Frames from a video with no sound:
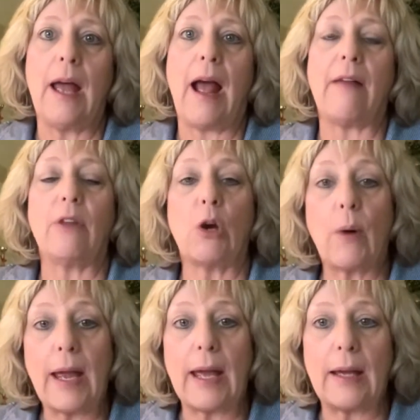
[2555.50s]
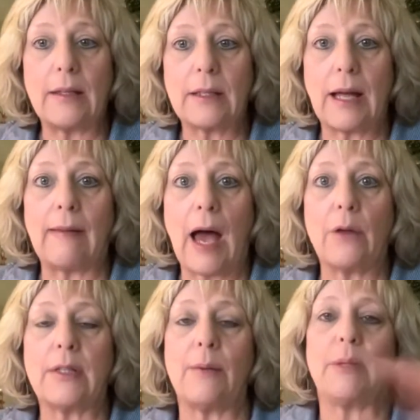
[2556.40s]
And the grant
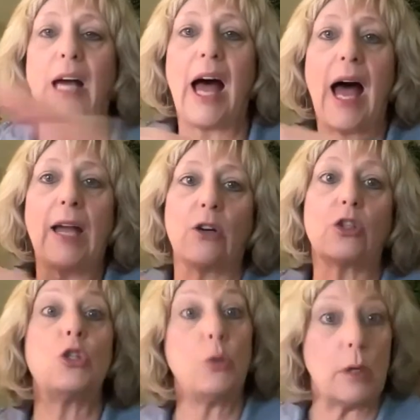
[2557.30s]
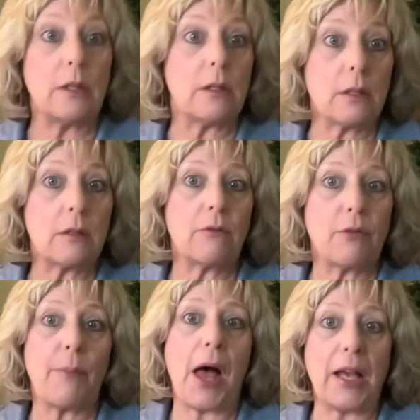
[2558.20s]
allows them to hire students
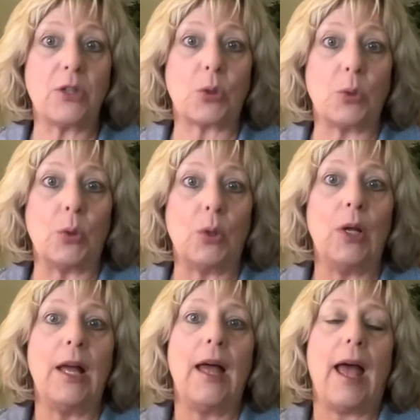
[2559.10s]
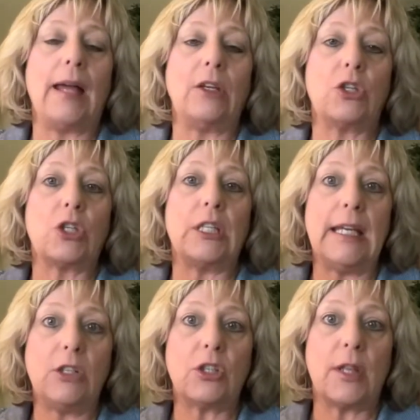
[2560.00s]
from the high school and
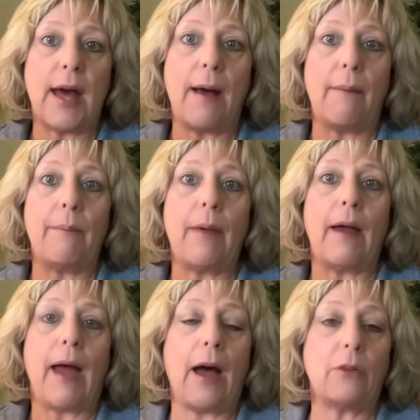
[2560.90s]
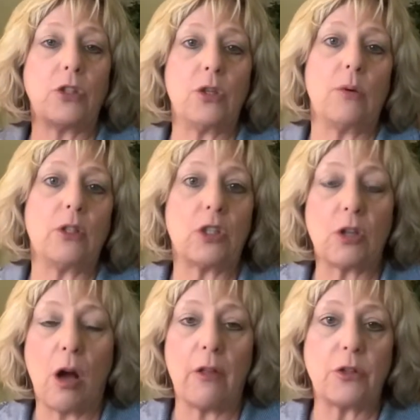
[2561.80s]
teach them how to
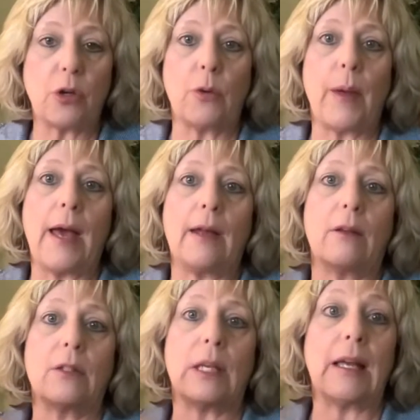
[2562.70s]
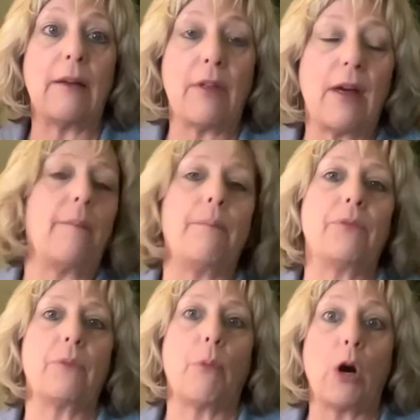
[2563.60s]
install the solar panels and give them
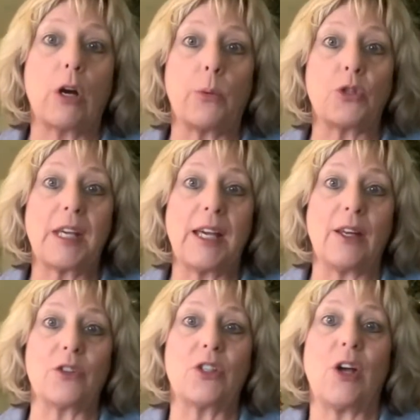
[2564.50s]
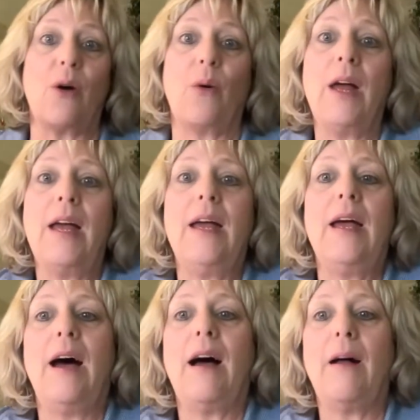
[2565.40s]
marketable skills. So
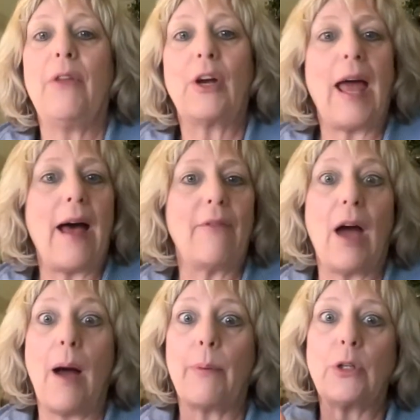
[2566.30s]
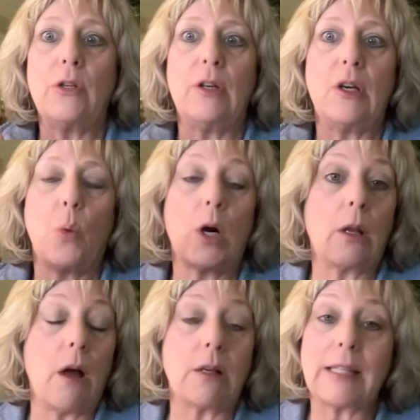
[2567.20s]
they're going to have the opportunity to work
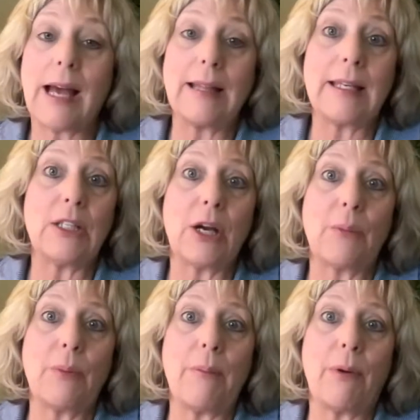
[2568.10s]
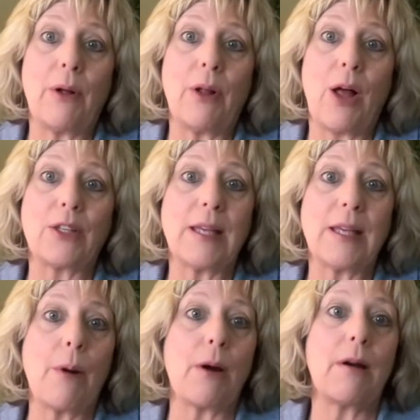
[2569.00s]
alongside these young people all
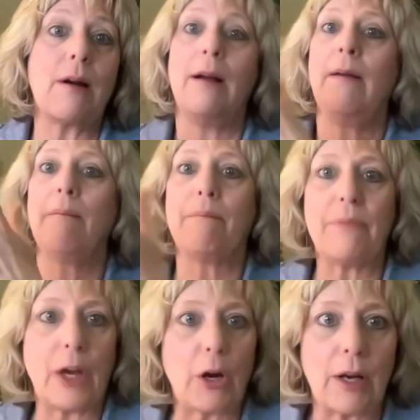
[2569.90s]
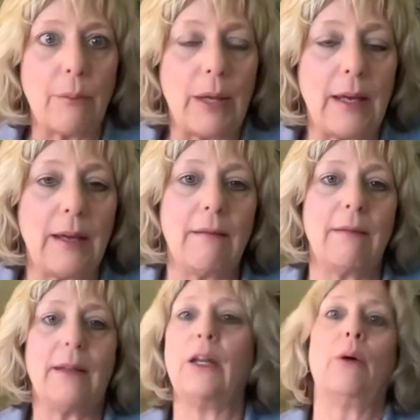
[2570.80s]
summer. They're going to be,
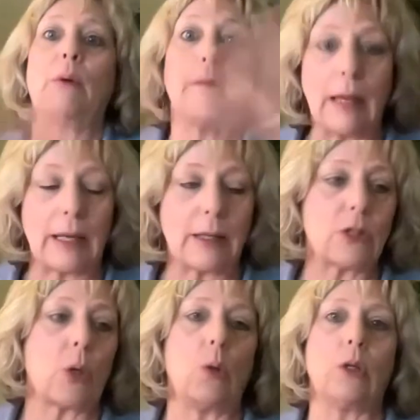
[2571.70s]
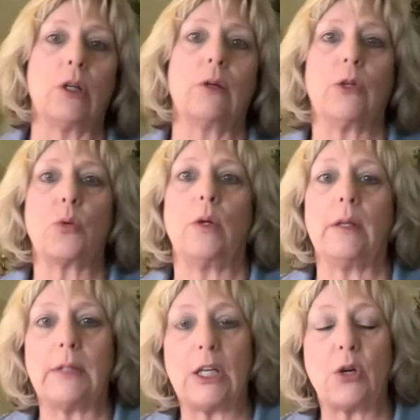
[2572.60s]
getting solar, which
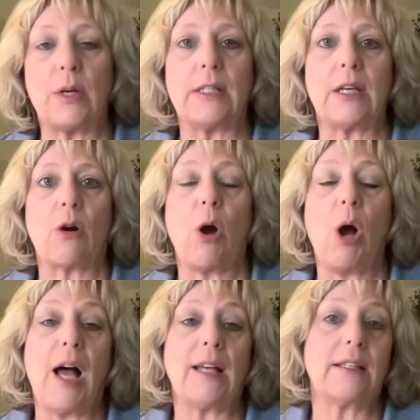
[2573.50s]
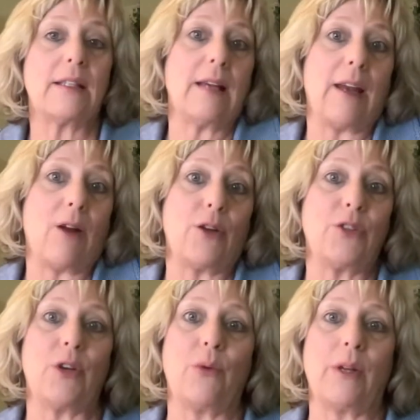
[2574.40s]
will decrease their cost and
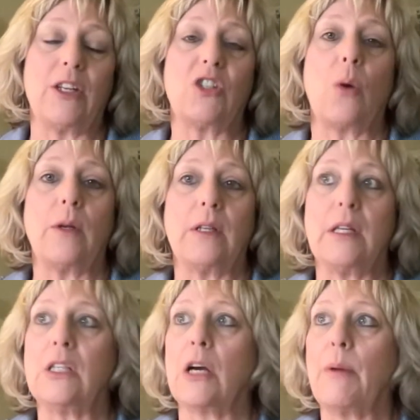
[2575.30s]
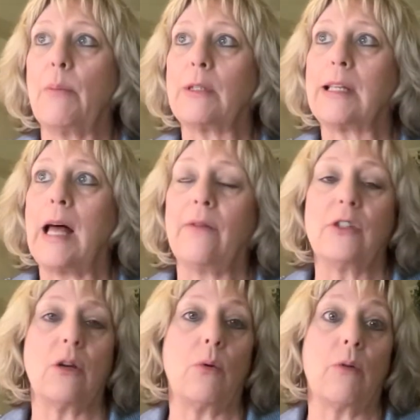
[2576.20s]
also really sow into these young people's
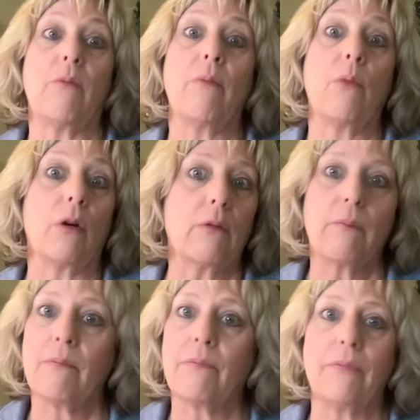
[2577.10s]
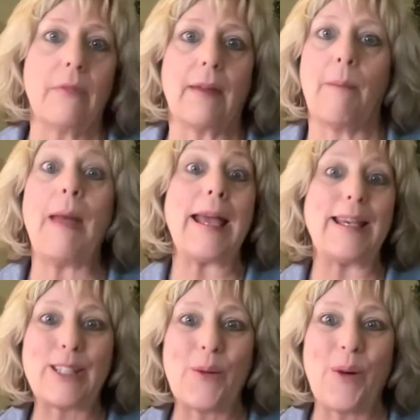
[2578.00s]
lives. So we're
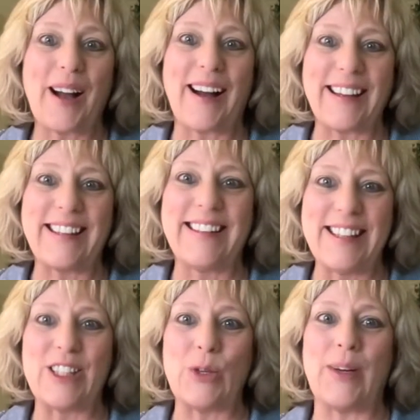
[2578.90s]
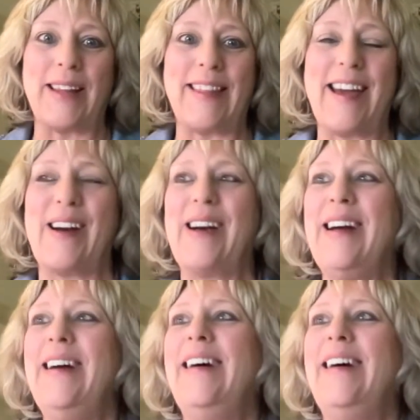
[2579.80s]
amazed at what God is doing there.